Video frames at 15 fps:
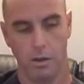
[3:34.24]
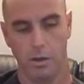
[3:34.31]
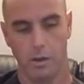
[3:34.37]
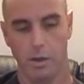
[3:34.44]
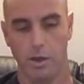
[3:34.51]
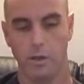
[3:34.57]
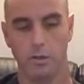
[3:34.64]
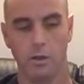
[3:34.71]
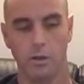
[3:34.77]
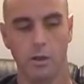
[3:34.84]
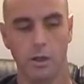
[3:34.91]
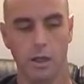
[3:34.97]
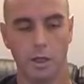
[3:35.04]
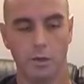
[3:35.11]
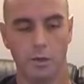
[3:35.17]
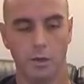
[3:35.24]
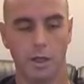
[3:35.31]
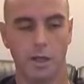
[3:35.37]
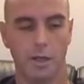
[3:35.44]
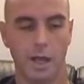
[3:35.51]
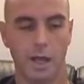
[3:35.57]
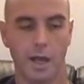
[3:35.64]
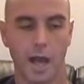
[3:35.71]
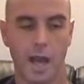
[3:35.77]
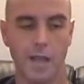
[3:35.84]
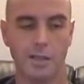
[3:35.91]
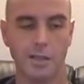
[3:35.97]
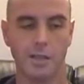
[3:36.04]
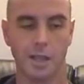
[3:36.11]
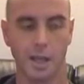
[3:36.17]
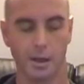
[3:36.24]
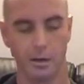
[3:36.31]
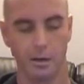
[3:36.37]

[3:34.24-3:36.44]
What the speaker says: You would get that A sound.